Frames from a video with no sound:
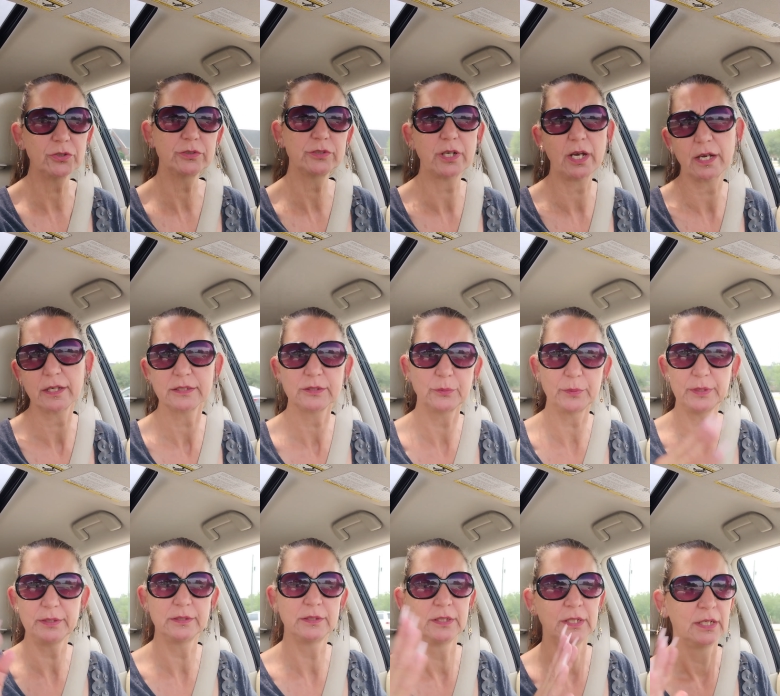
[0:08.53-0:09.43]
Truth Talks, we
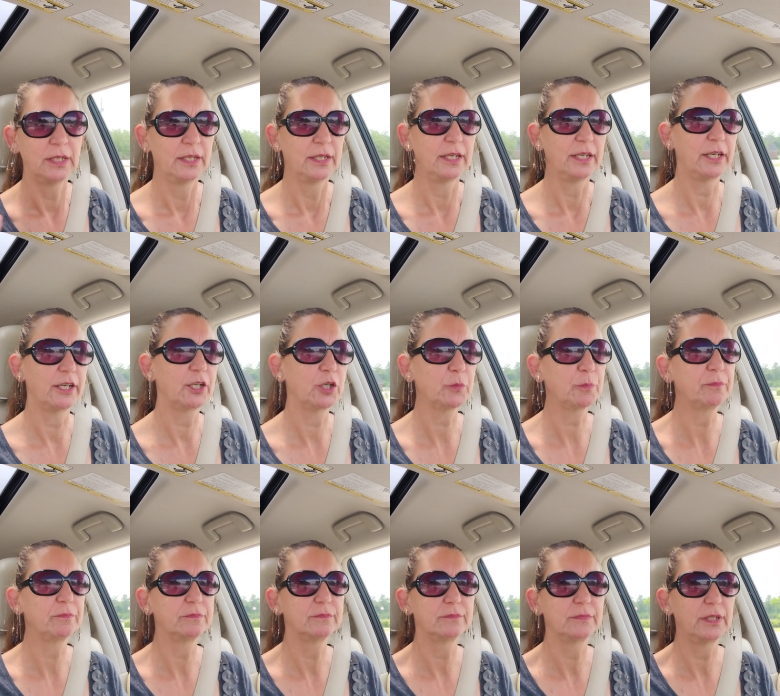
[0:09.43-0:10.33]
inter,
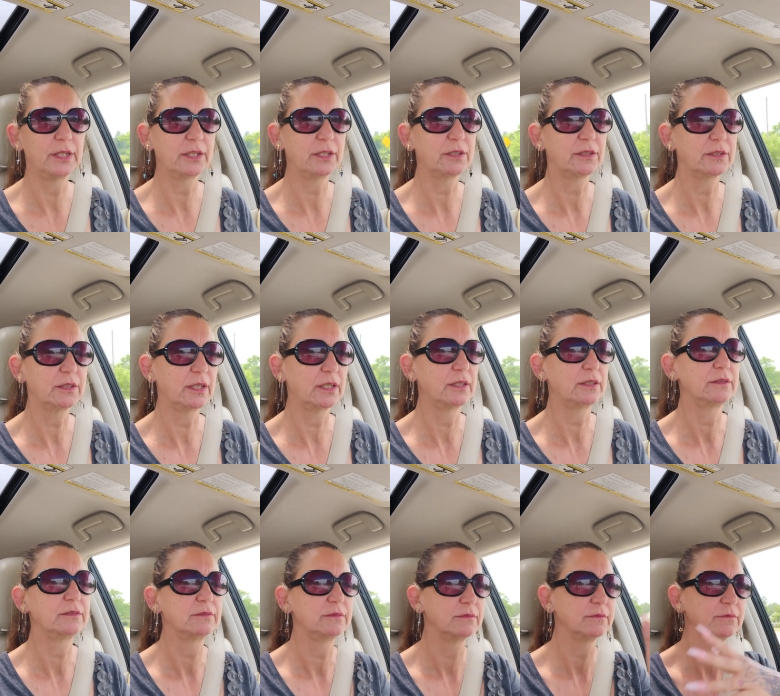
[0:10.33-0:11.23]
inter uh,
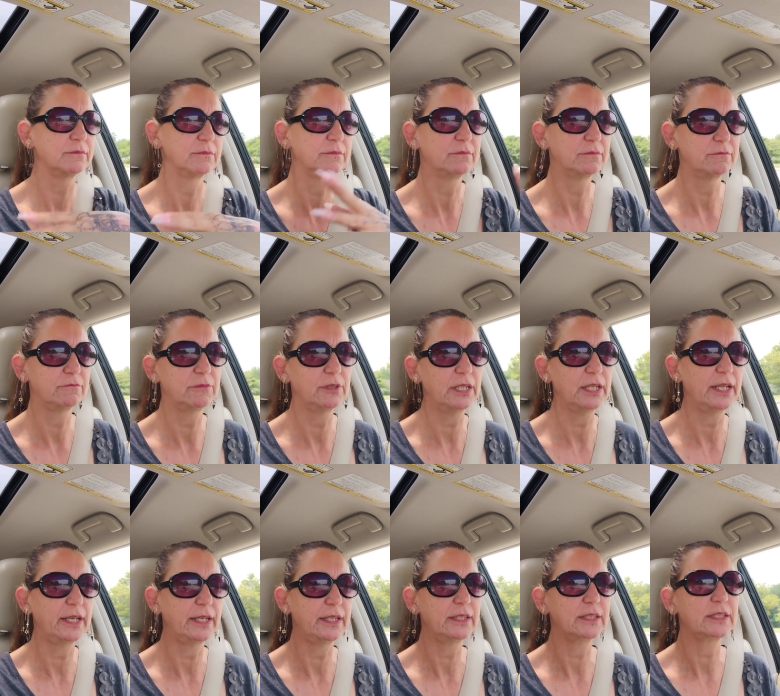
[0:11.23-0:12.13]
um,
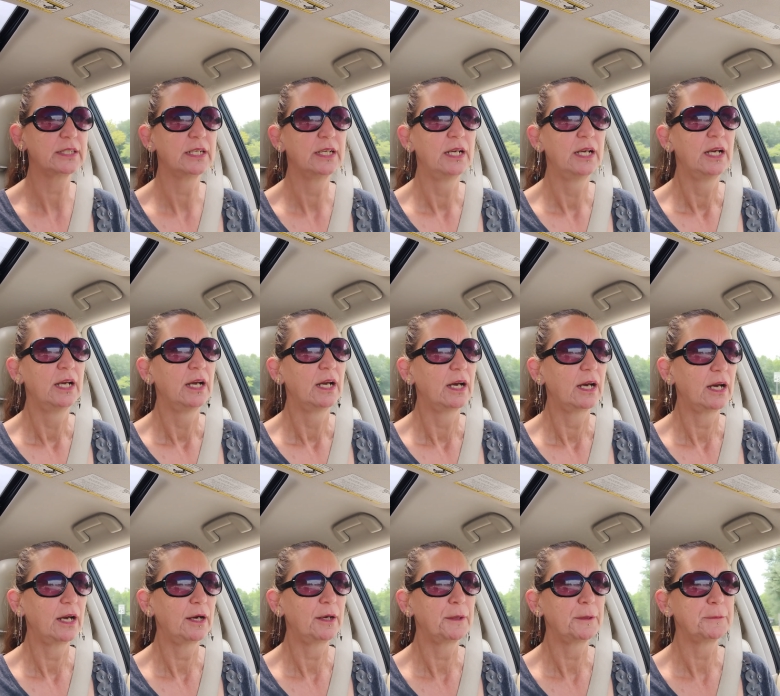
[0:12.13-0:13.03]
relate.
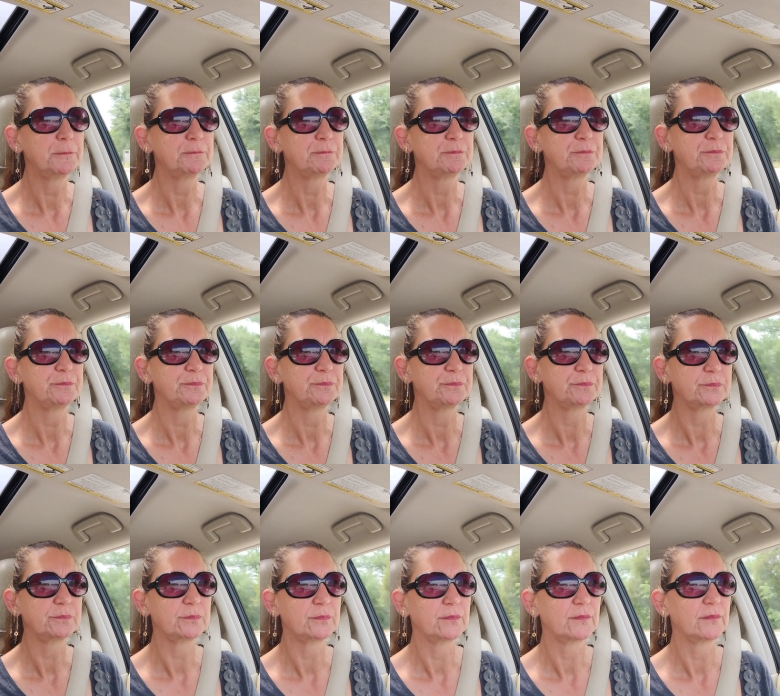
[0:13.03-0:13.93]

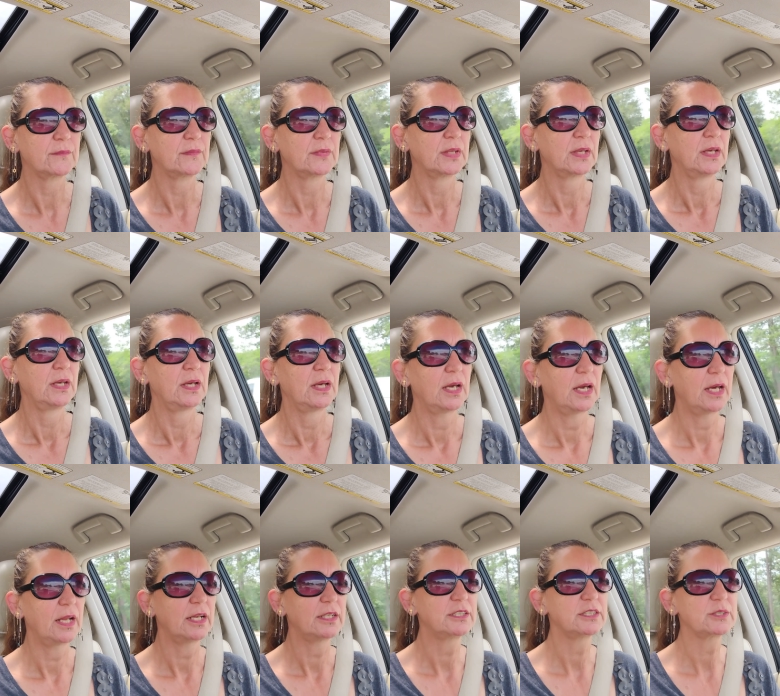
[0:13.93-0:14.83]
Um,
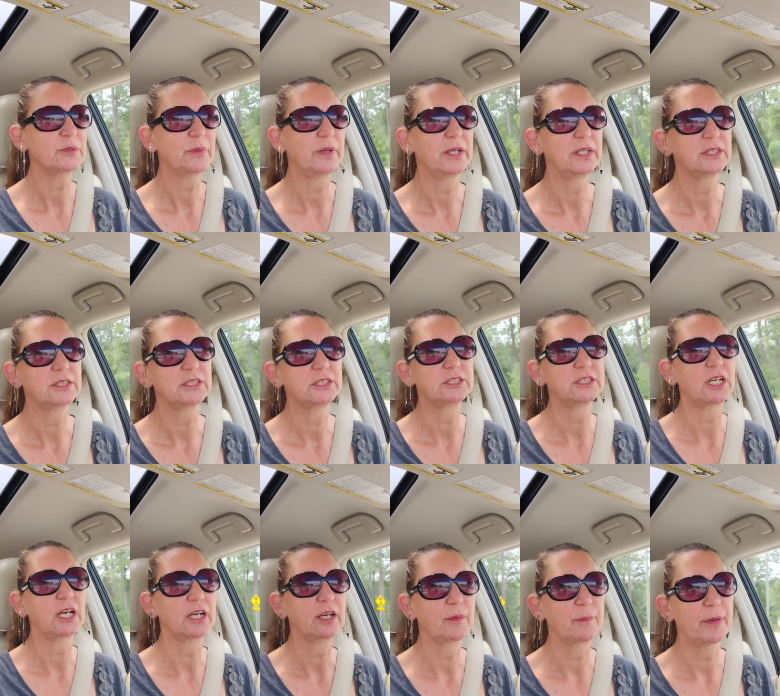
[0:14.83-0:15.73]
and I just wanted to
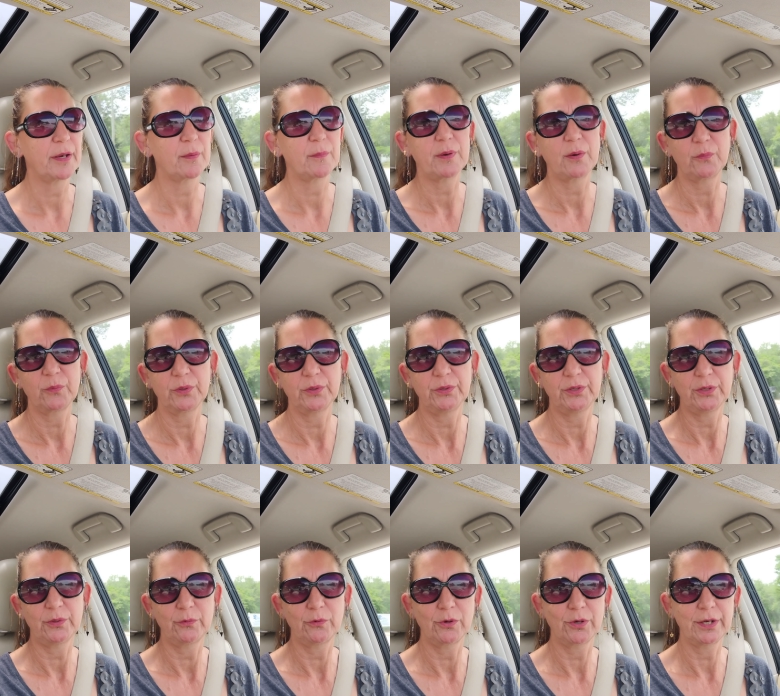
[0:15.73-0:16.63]
talk about my
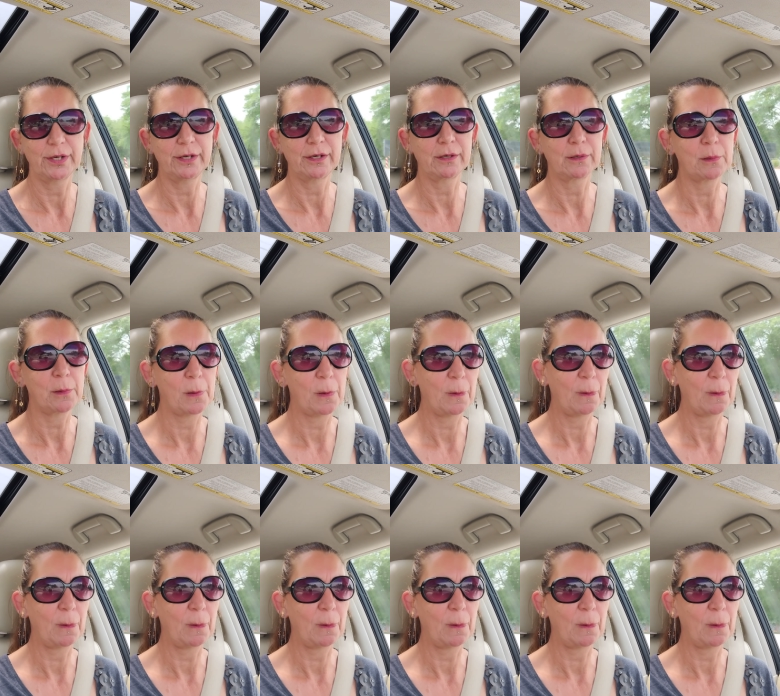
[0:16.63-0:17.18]
wounded warrior